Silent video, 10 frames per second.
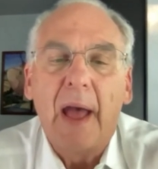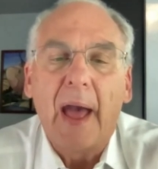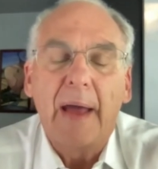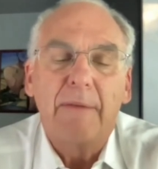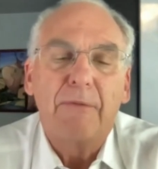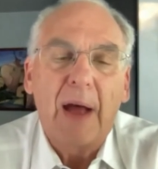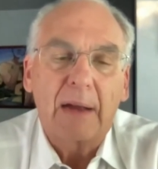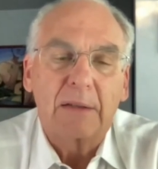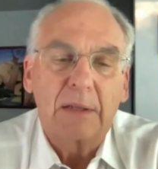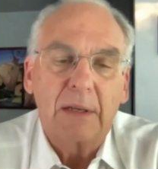And in
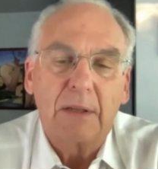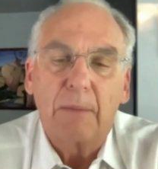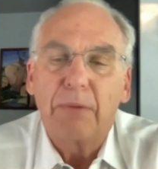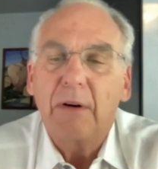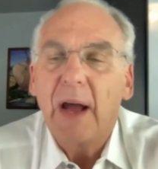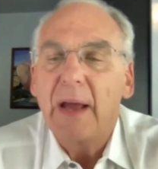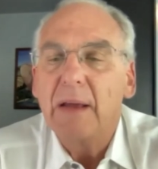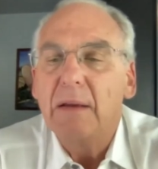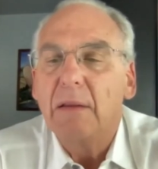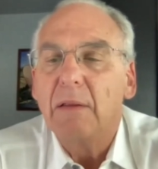fact, in the
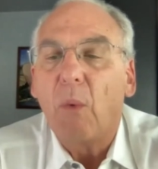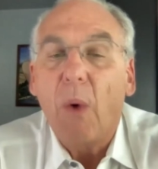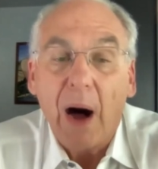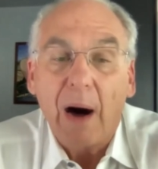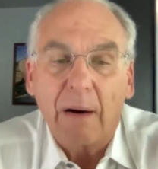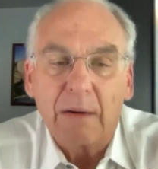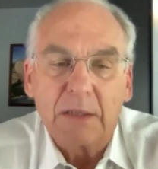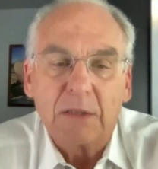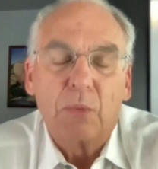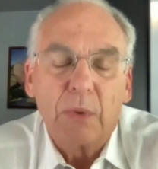play,
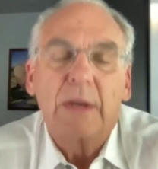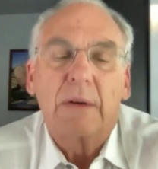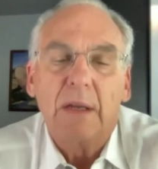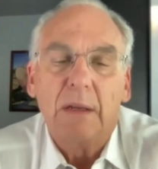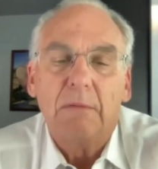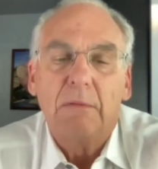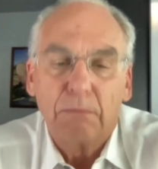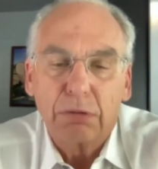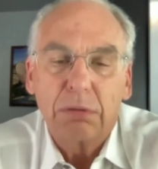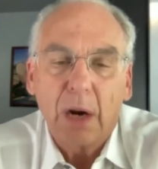Nawal is really
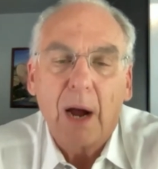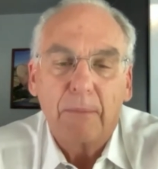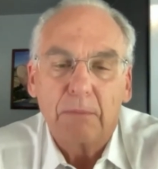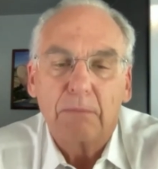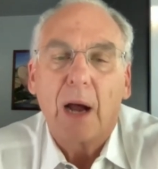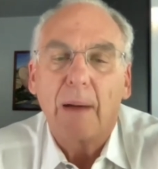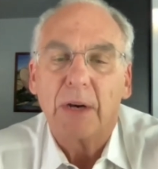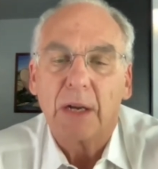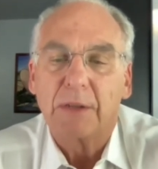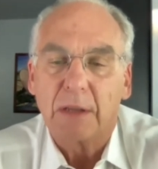
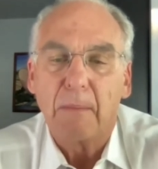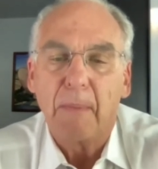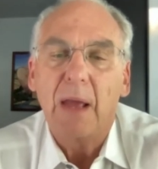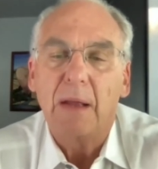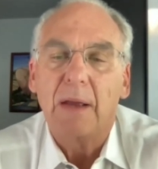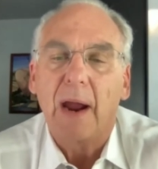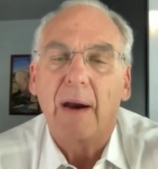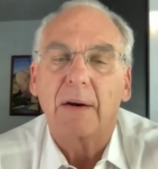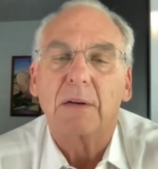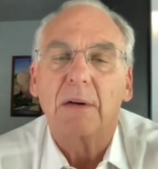prominent in the main
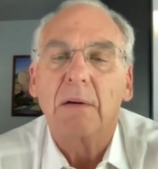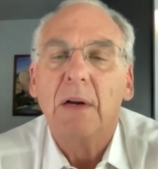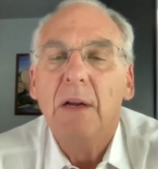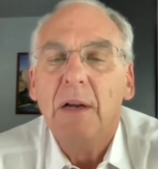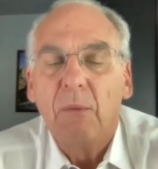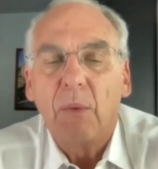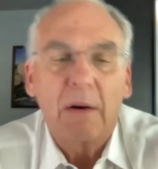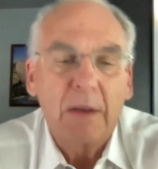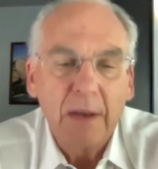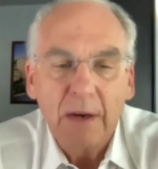character,
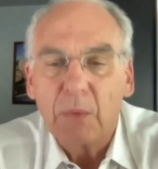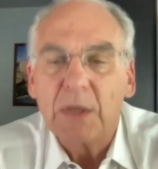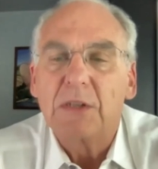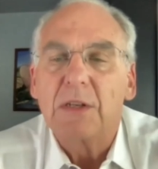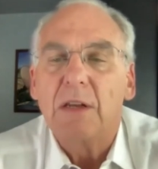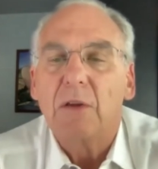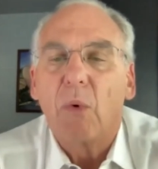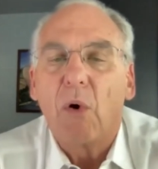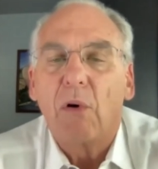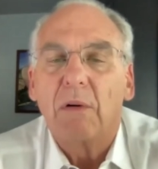while here we see the
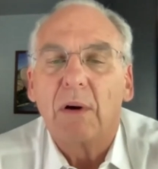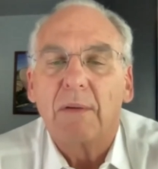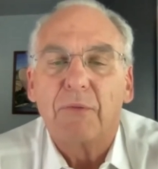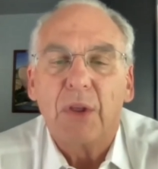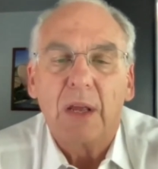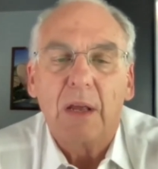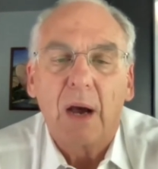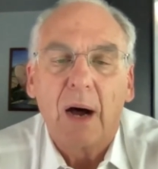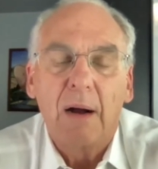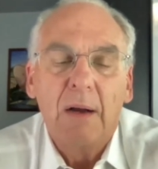role of
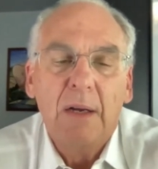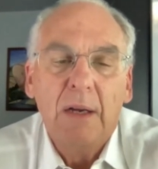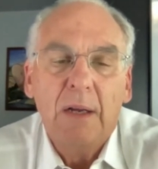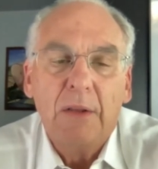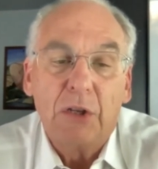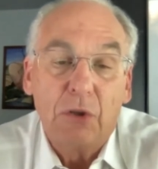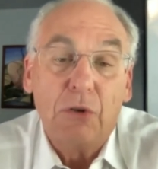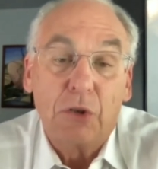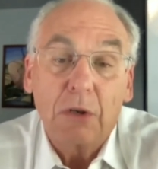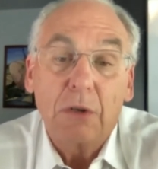the
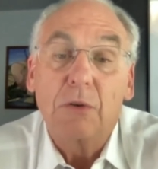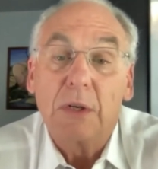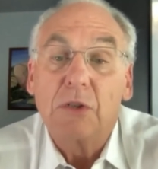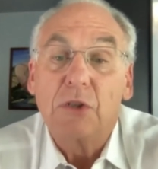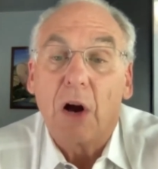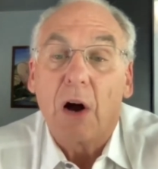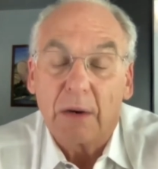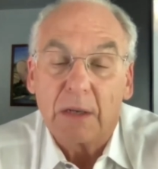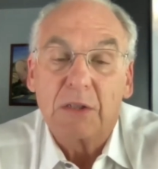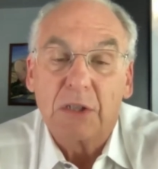two children,
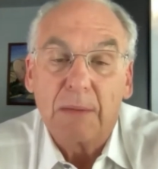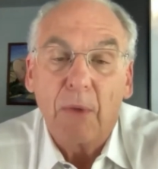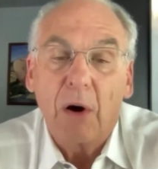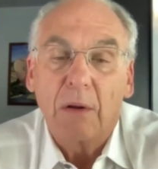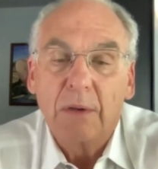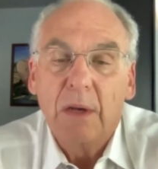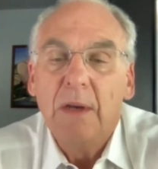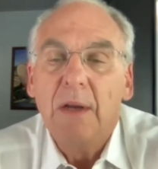Jeanne and Simon,